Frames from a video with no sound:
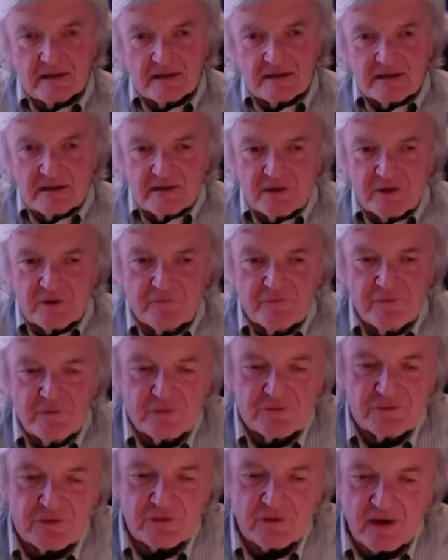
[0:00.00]
in the near
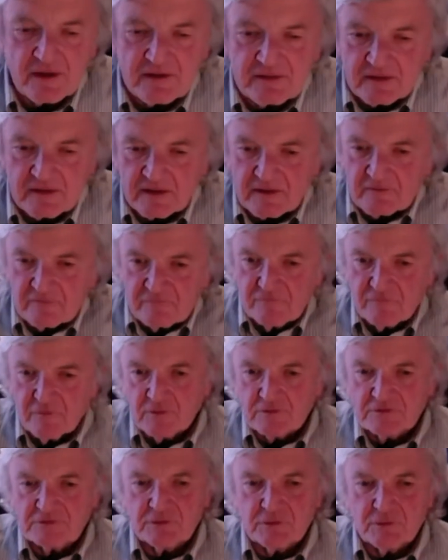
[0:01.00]
future, I think
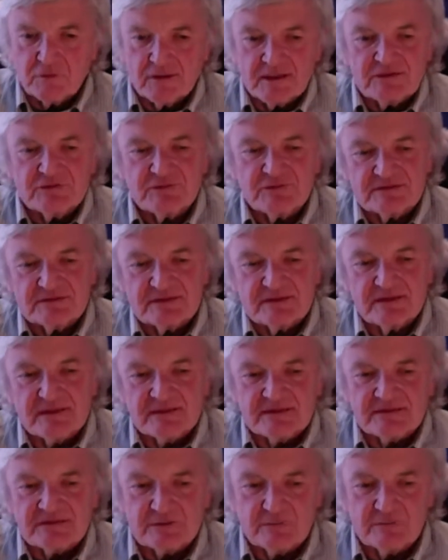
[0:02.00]
folks who are interested in
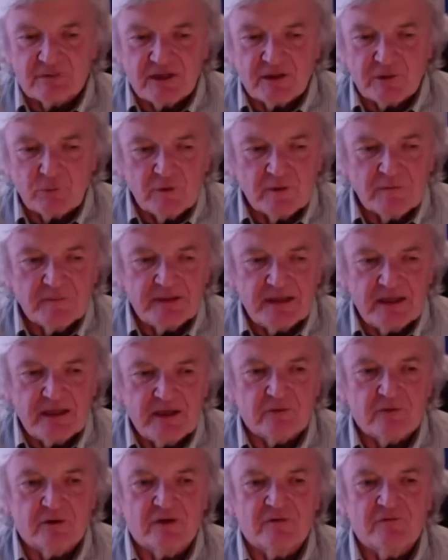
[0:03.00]
this arena will be
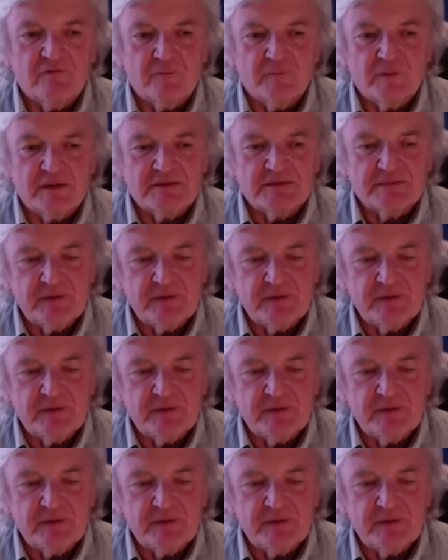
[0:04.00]
hearing from us,